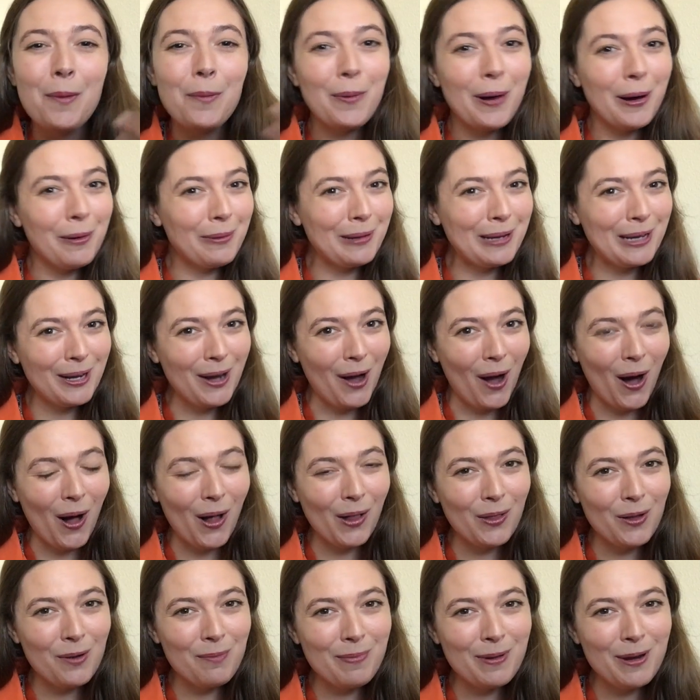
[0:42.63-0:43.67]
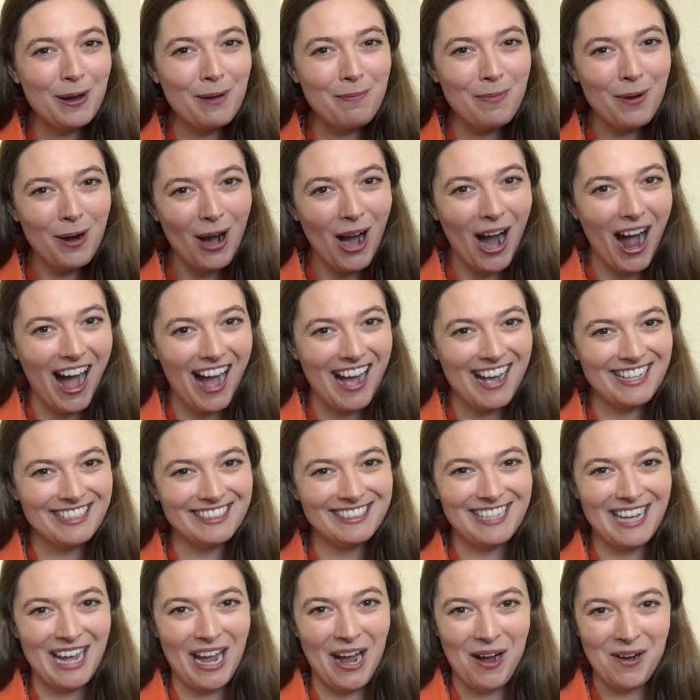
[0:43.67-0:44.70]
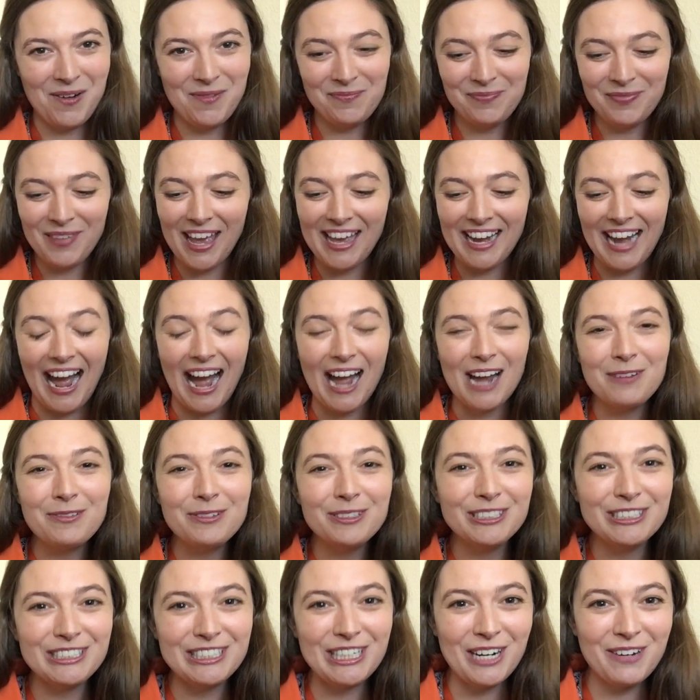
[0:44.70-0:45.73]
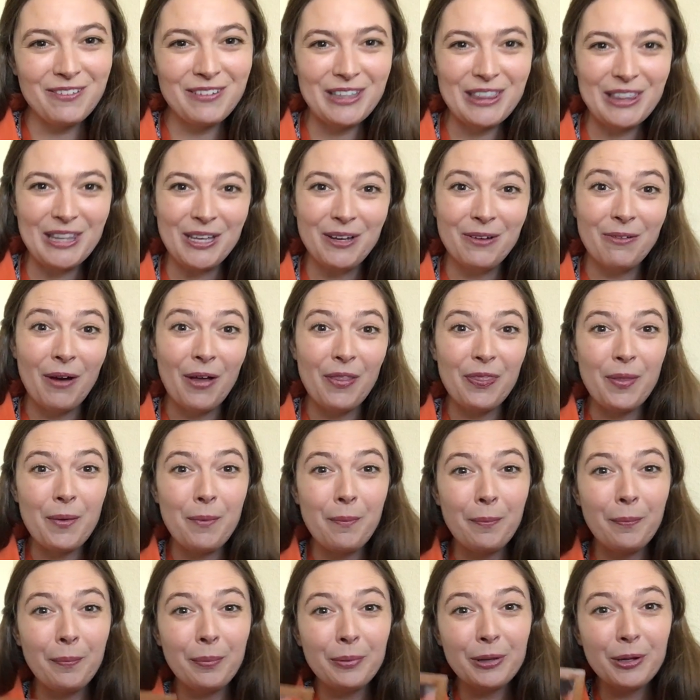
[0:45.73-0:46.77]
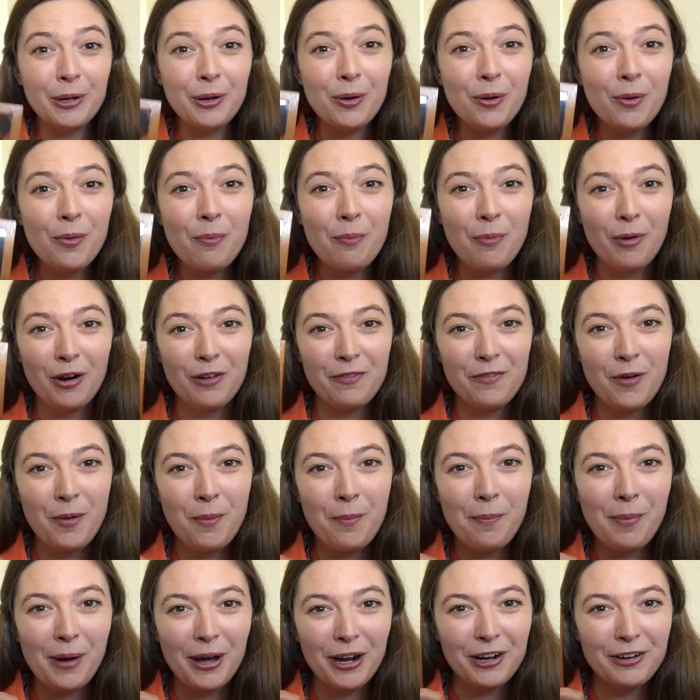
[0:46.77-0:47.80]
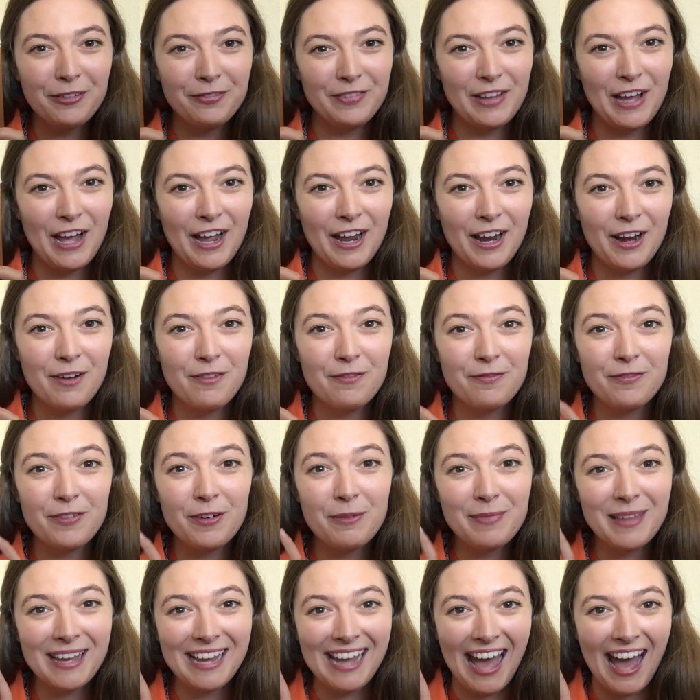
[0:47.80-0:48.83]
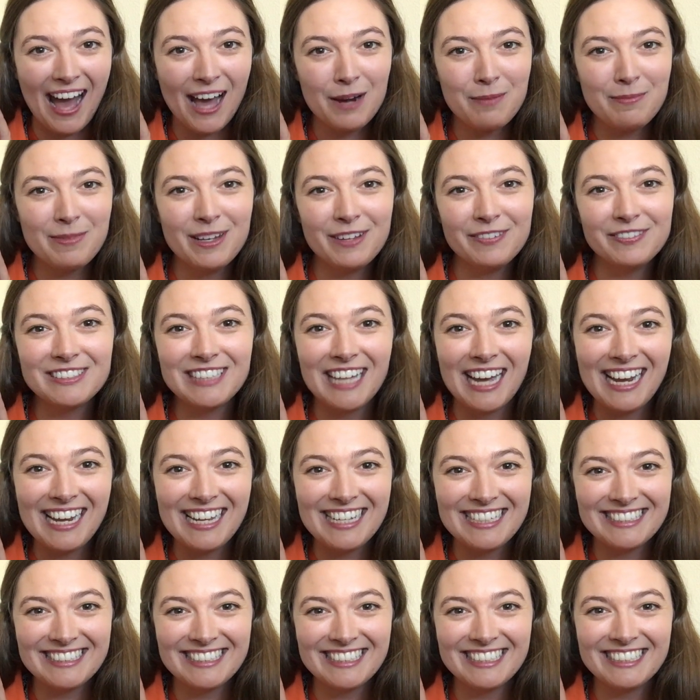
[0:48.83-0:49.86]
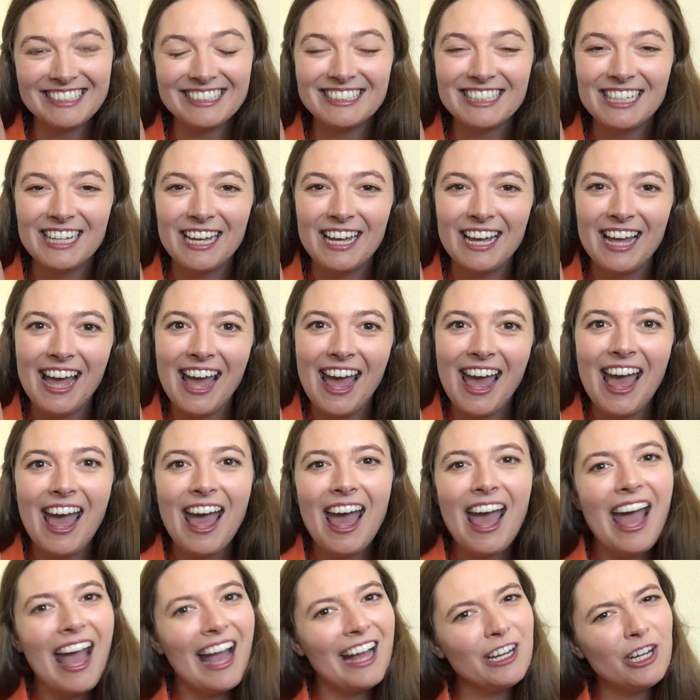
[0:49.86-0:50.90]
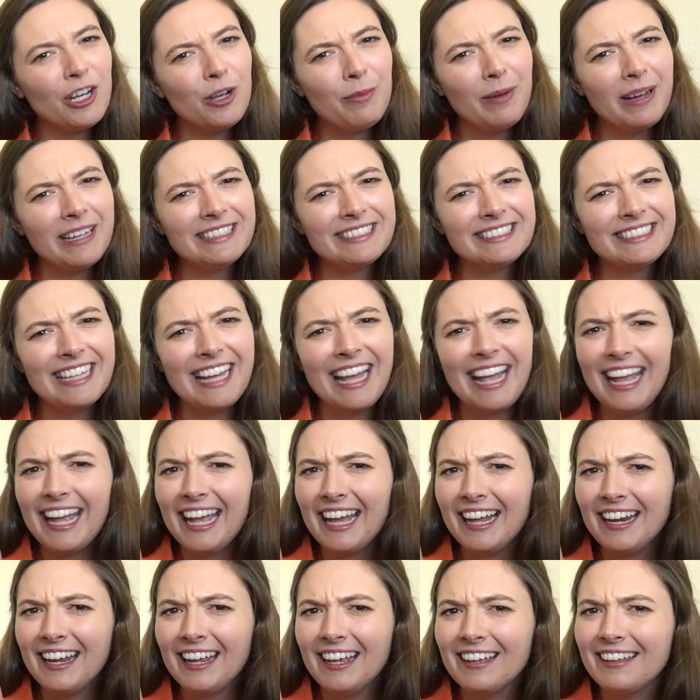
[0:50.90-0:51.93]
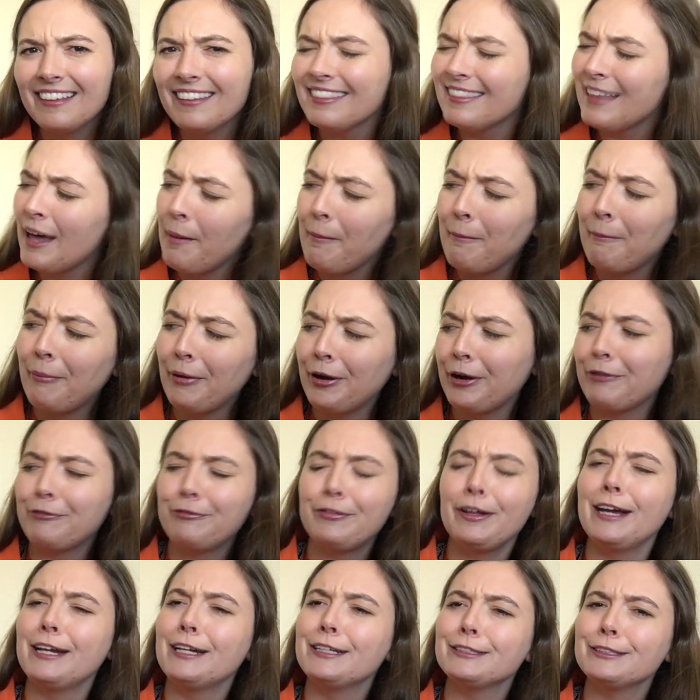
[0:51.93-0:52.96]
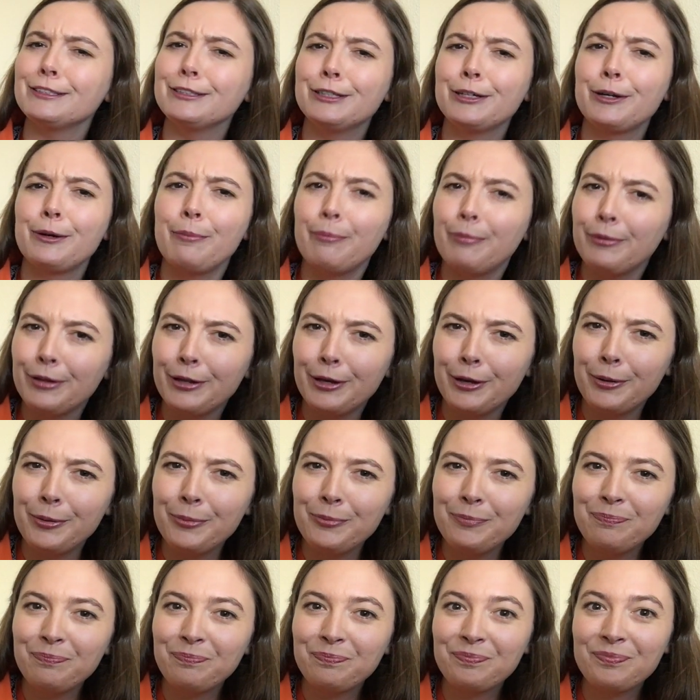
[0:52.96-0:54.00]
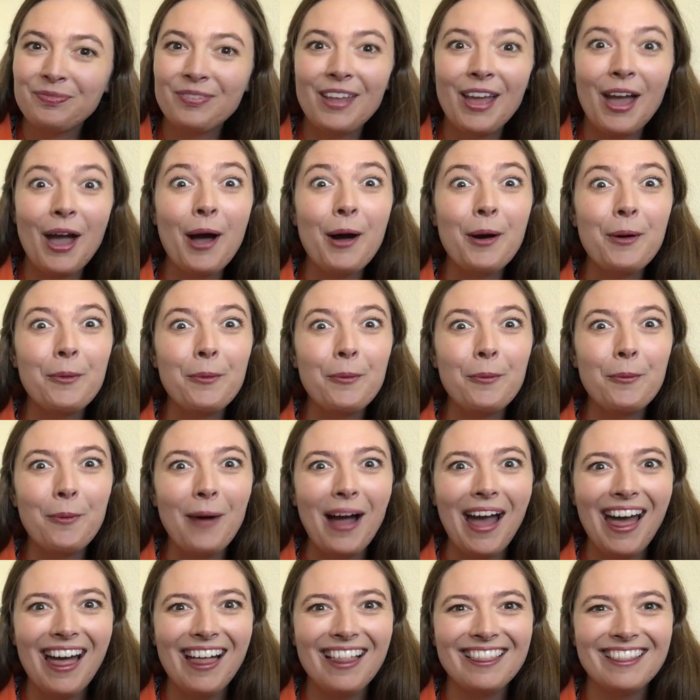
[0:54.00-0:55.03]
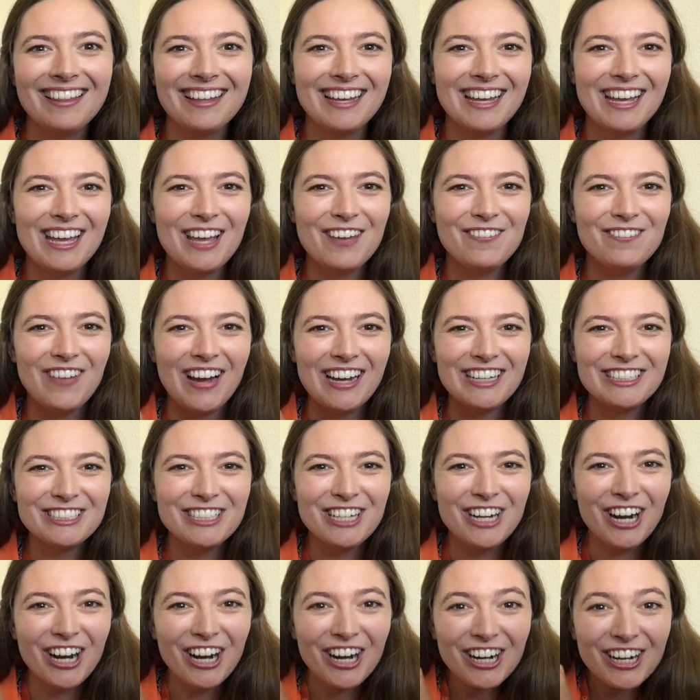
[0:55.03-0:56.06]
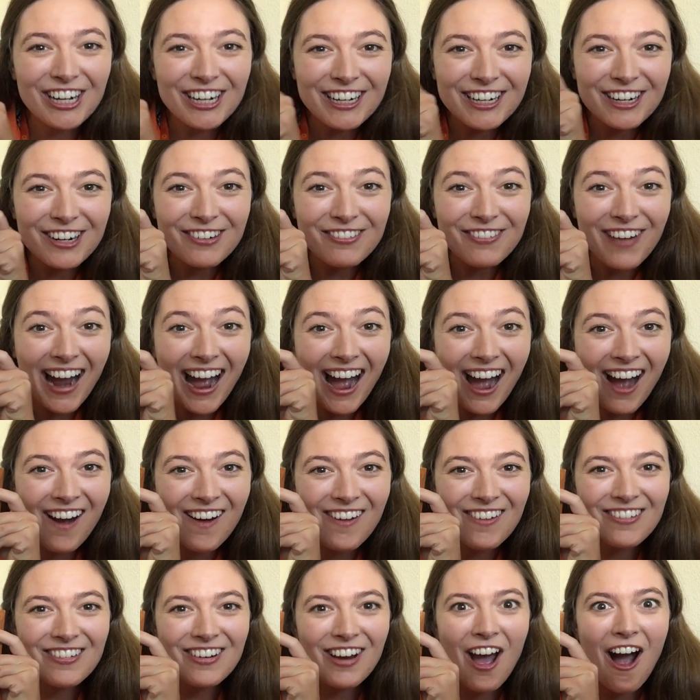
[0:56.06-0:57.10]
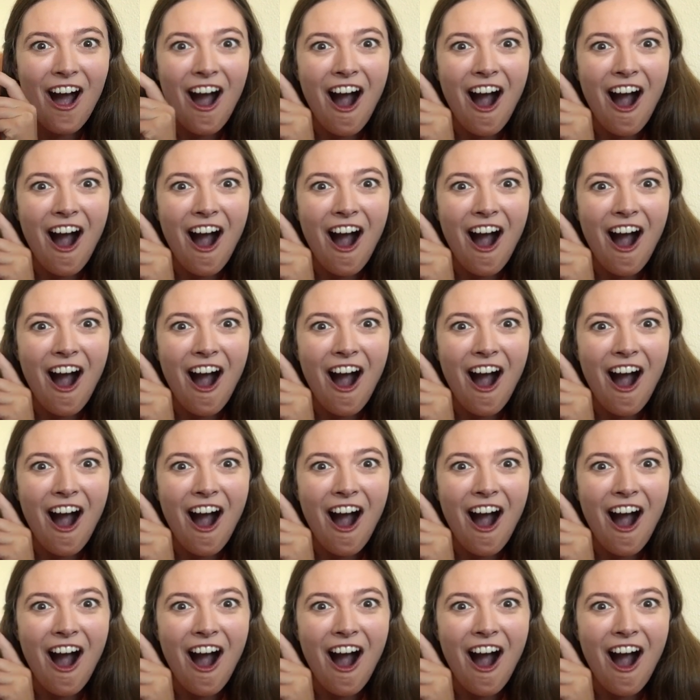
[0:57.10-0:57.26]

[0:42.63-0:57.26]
Well, we can all open up our eyes now, and I will share with you the blue morpho butterfly from the Academy of Sciences. And you might say, Annie, that butterfly doesn't look blue. Well, if I turn it around,